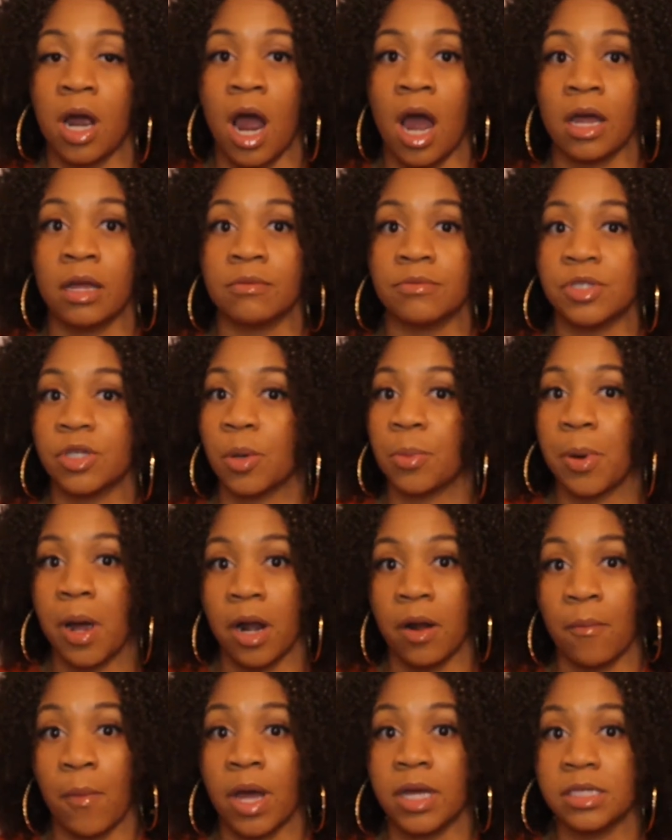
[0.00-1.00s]
I am so
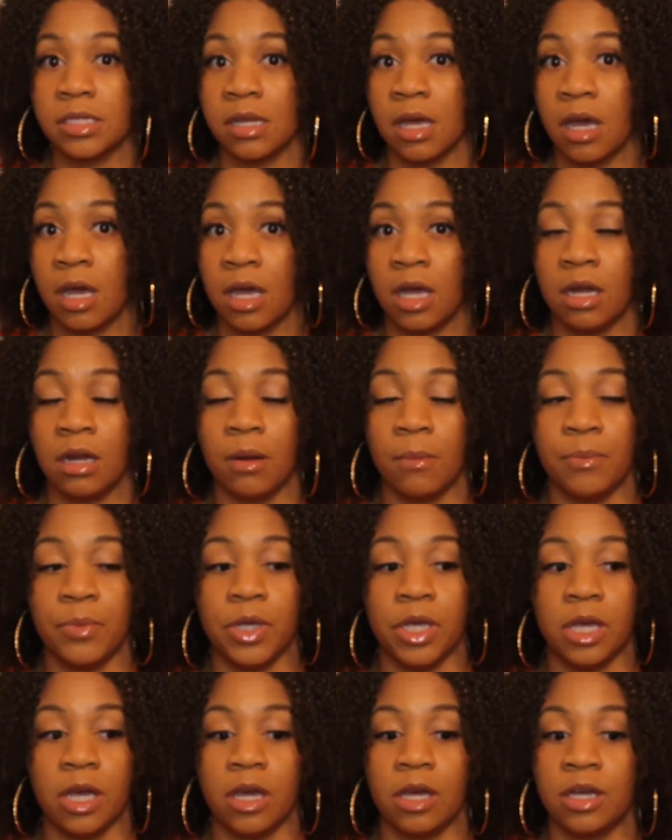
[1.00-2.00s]
proud of my son
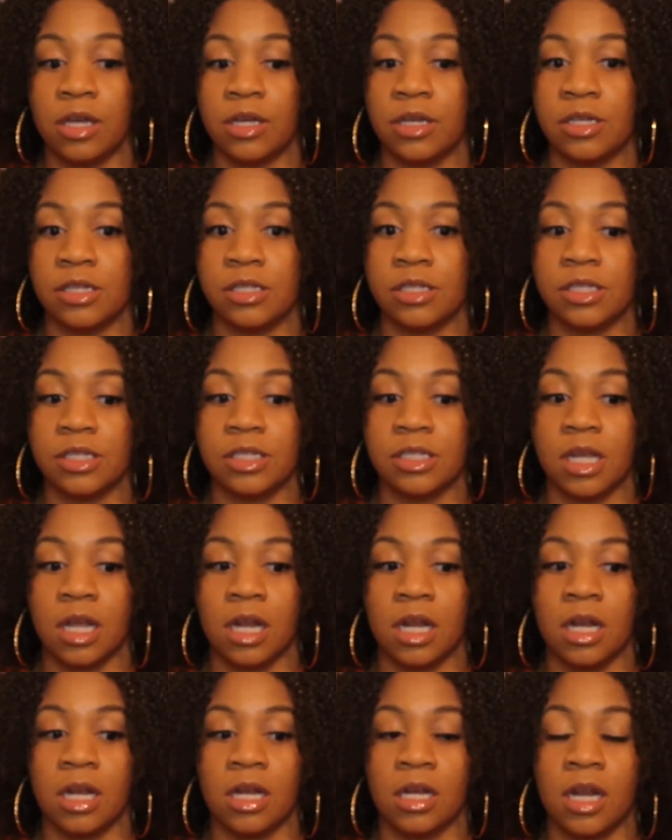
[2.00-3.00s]
because
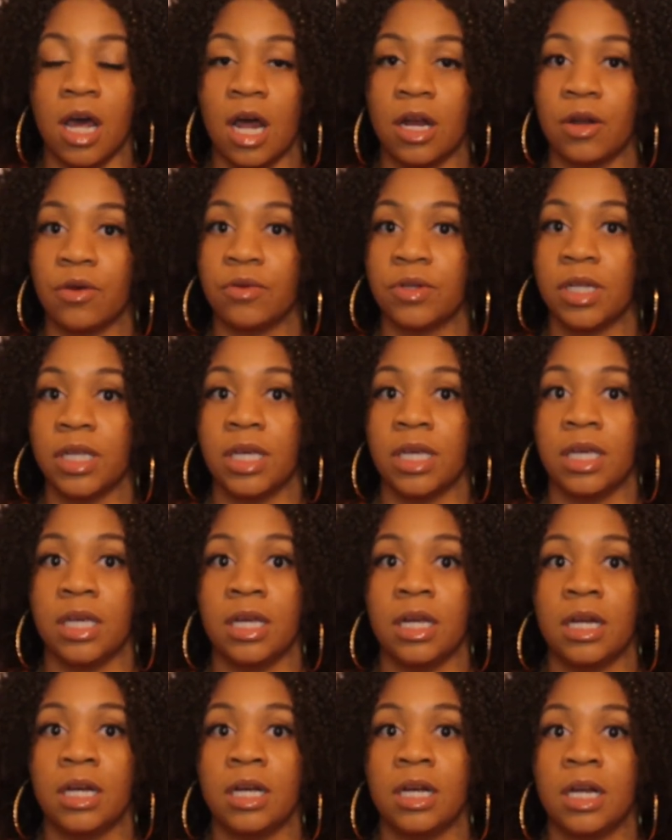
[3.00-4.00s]
not
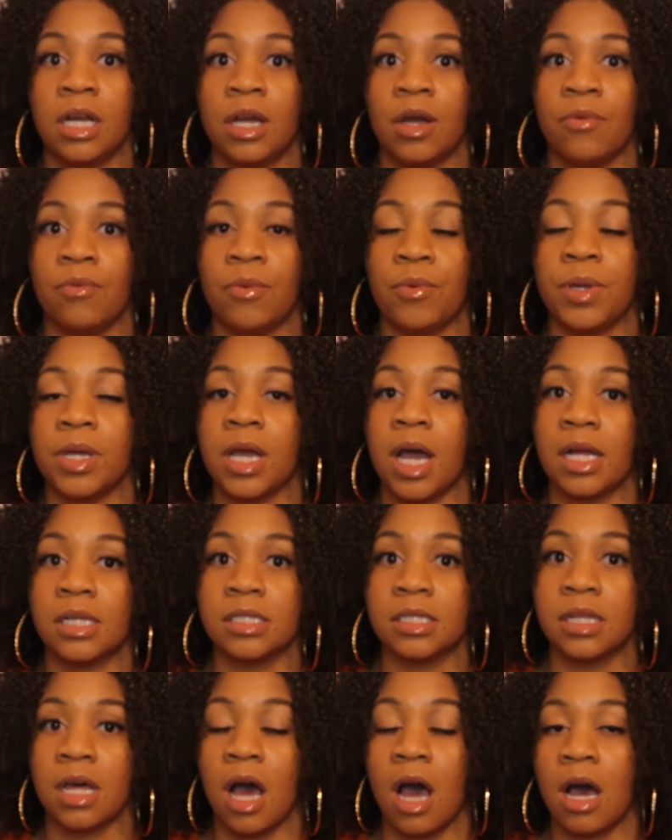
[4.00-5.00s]
only when we got
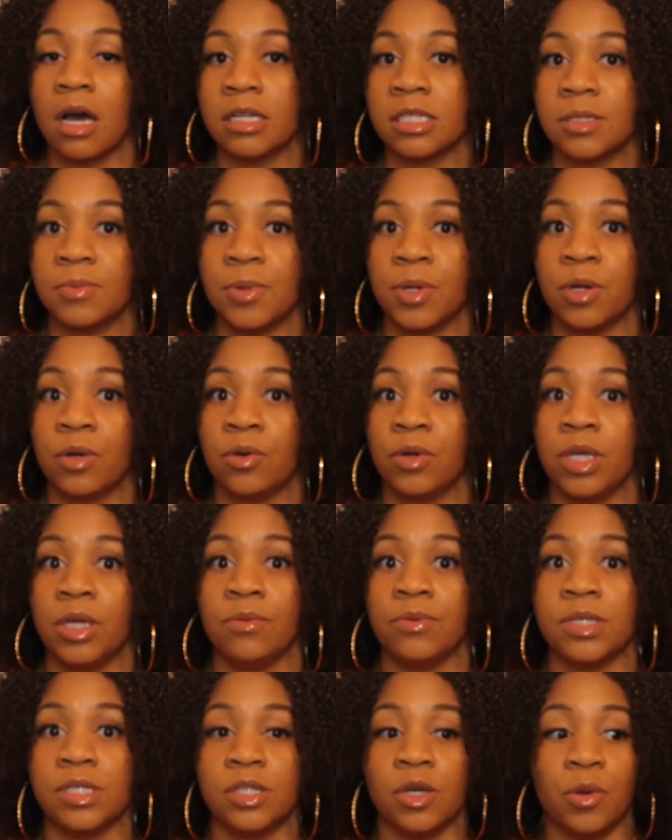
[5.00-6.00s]
to the hospital, he
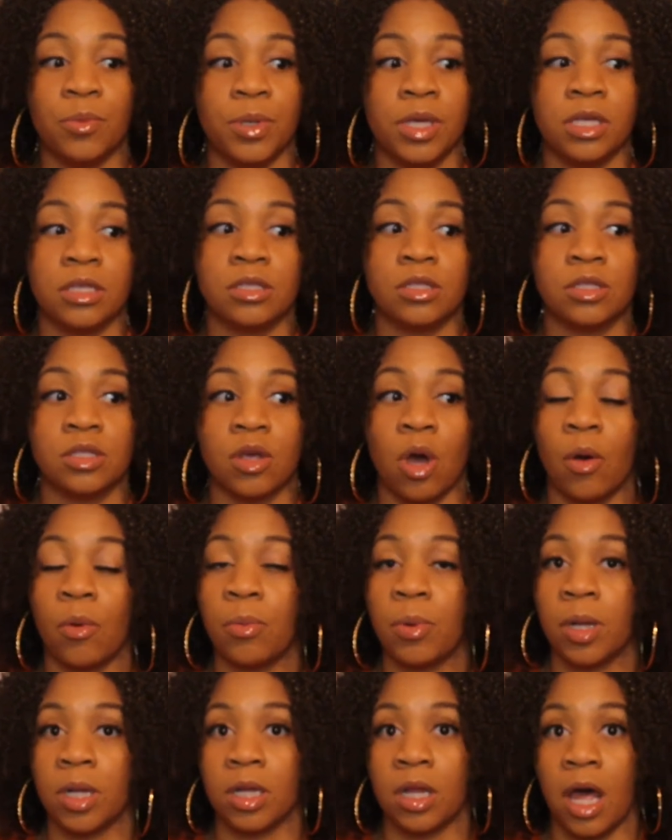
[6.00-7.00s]
was still being so
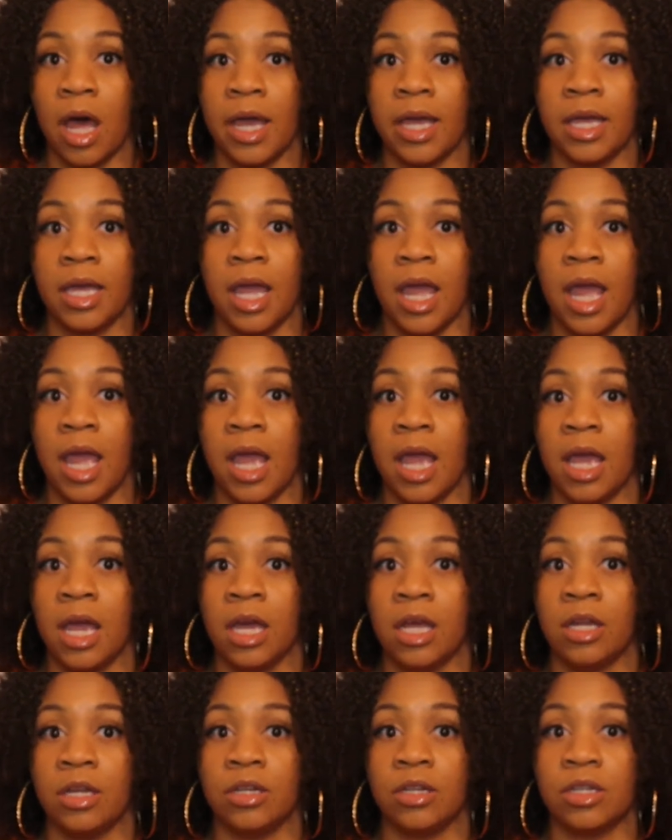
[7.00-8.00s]
polite
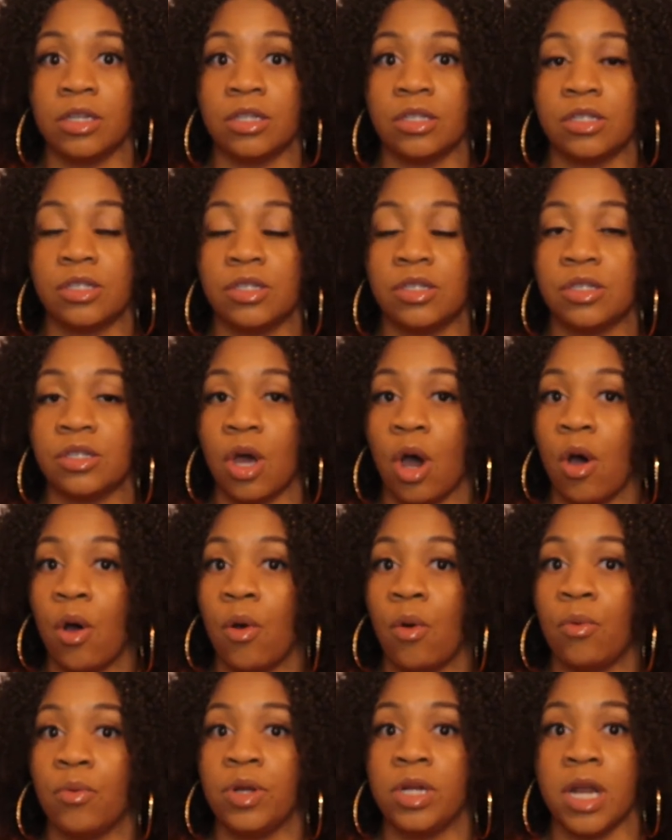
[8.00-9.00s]
and
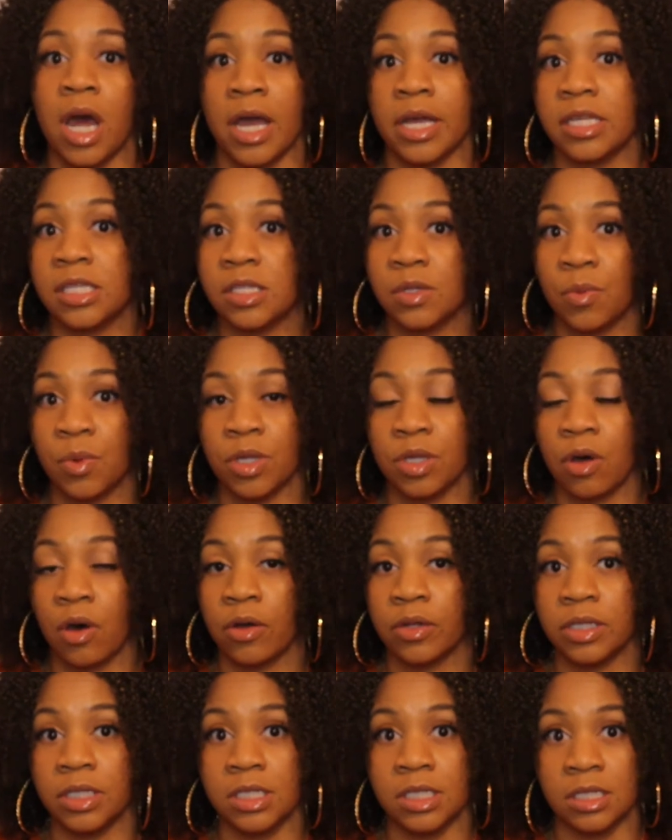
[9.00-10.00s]
so nice with
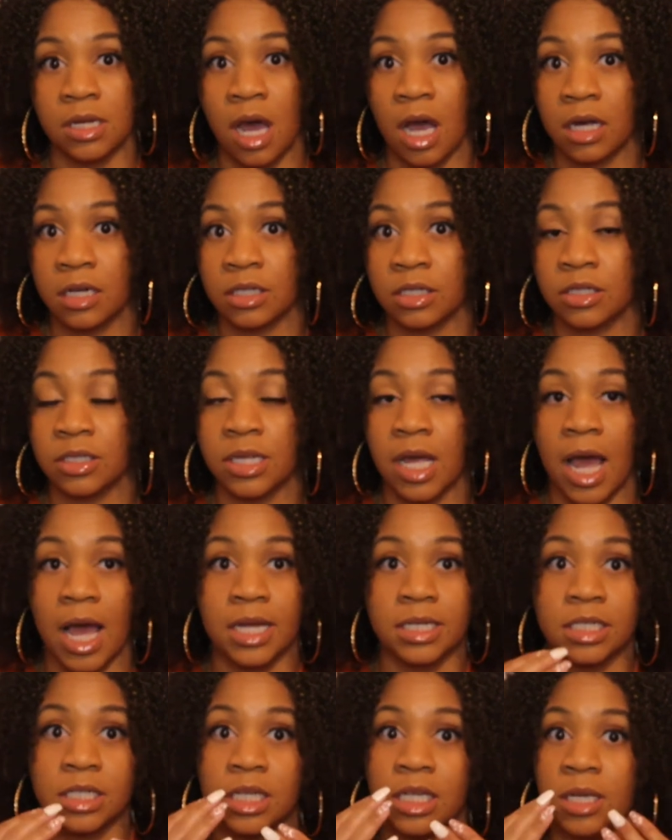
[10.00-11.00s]
all these doctors that
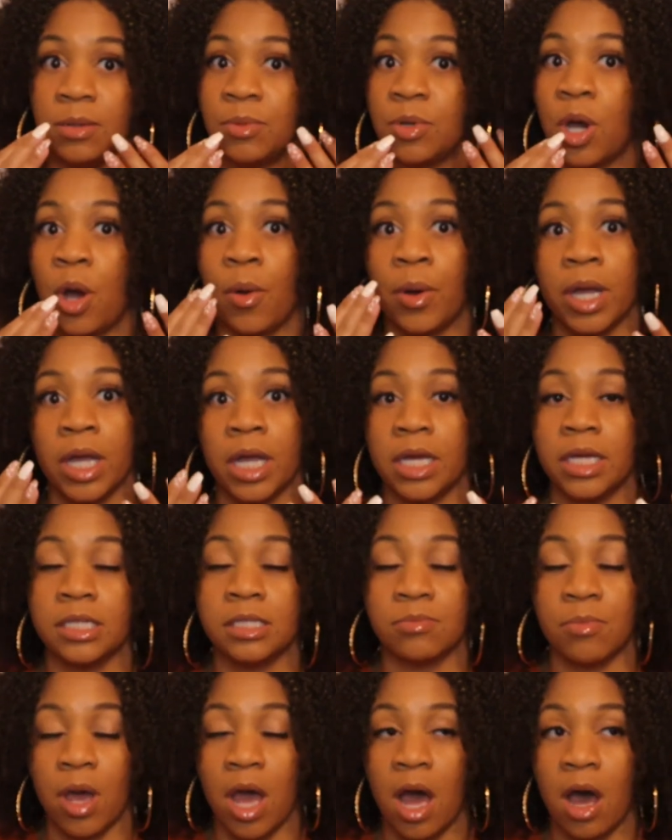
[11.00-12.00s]
had to keep going in
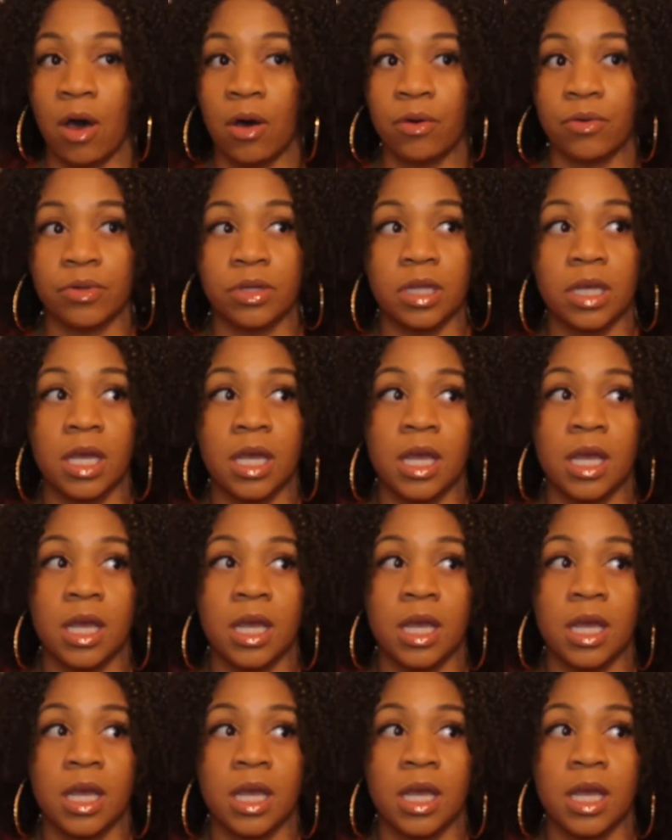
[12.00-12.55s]
his mouth.